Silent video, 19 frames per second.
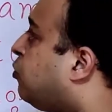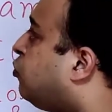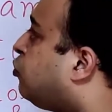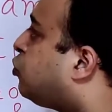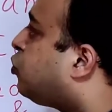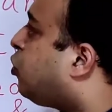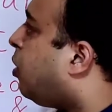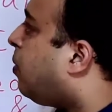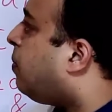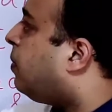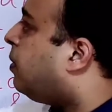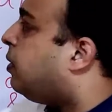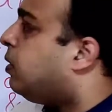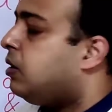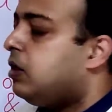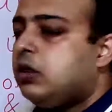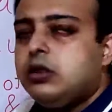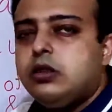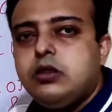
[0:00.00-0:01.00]
to
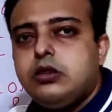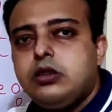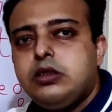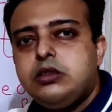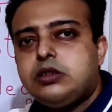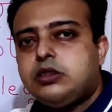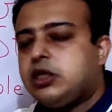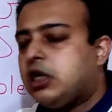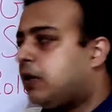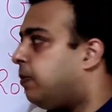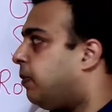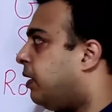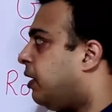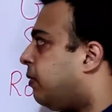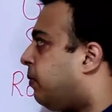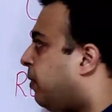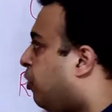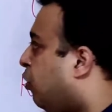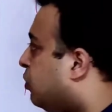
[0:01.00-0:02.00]
stop this
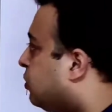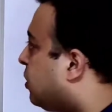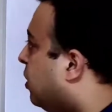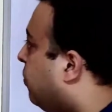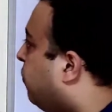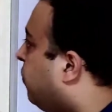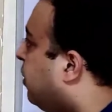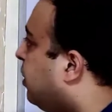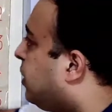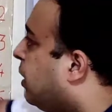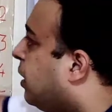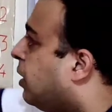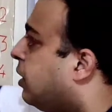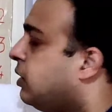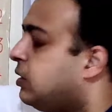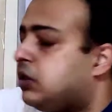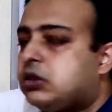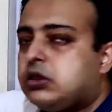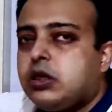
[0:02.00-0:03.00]
checkmate because everything
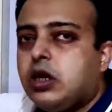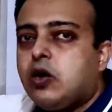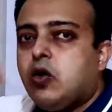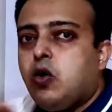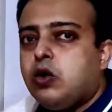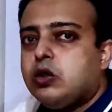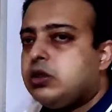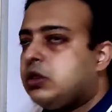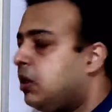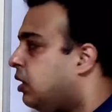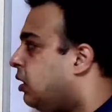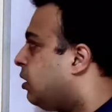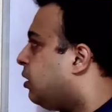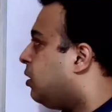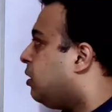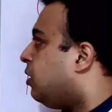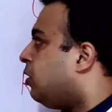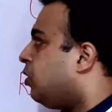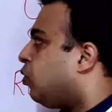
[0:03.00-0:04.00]
is stuck on
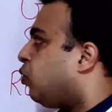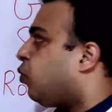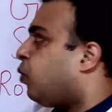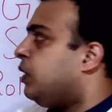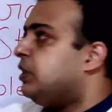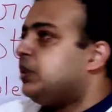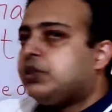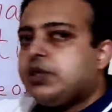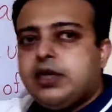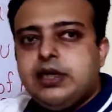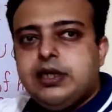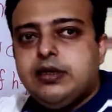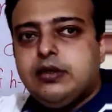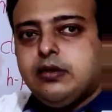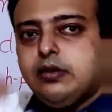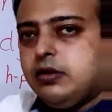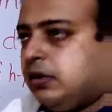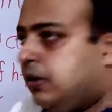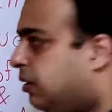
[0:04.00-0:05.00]
the queen
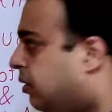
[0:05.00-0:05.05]
side.